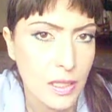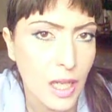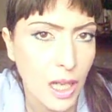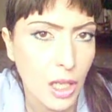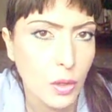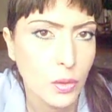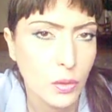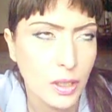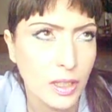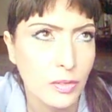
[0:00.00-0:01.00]
Now
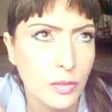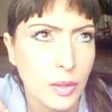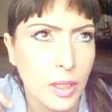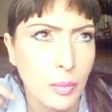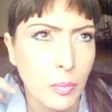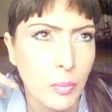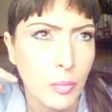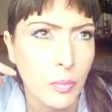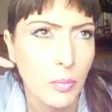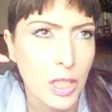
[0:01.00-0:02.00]
you have
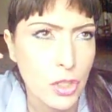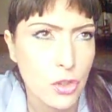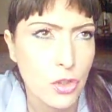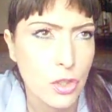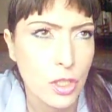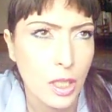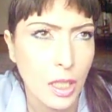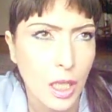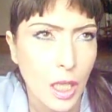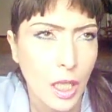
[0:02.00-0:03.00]
much
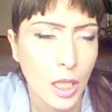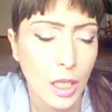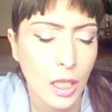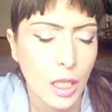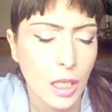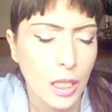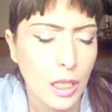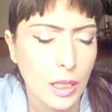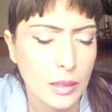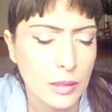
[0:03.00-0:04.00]
uh,
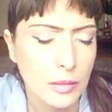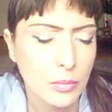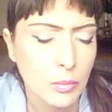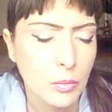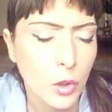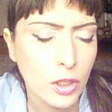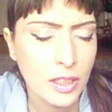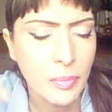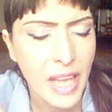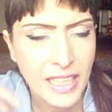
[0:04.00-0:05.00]
more
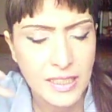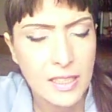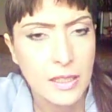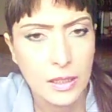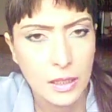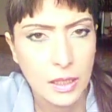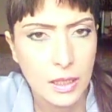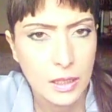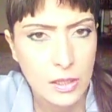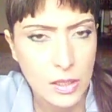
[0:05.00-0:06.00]
demanding
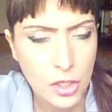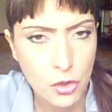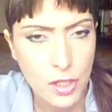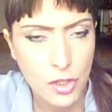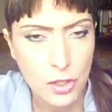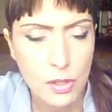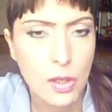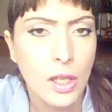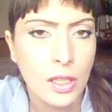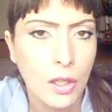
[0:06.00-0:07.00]
situations
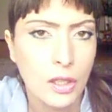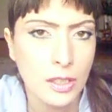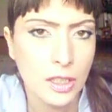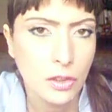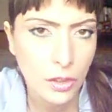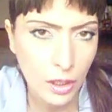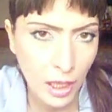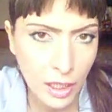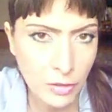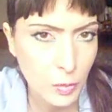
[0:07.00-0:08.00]
going on in your
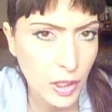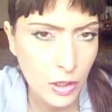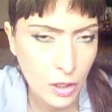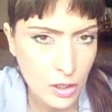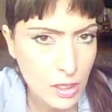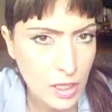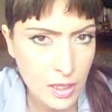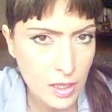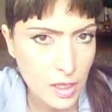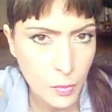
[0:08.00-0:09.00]
life, because
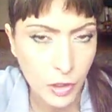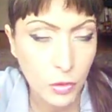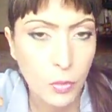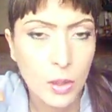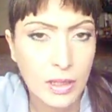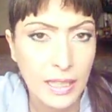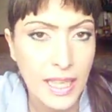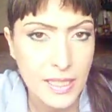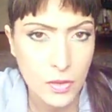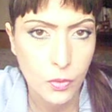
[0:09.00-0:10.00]
this aspect won't
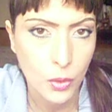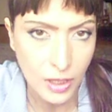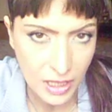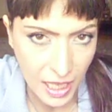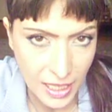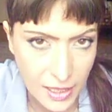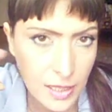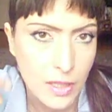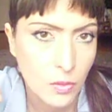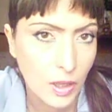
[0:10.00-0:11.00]
last for
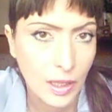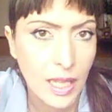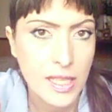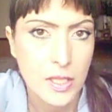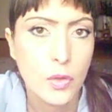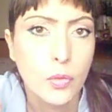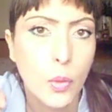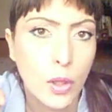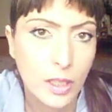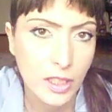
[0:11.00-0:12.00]
days, it will last
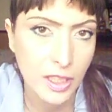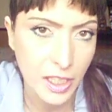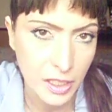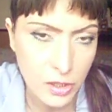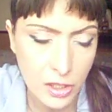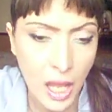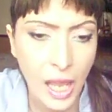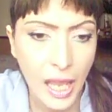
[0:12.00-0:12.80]
for years.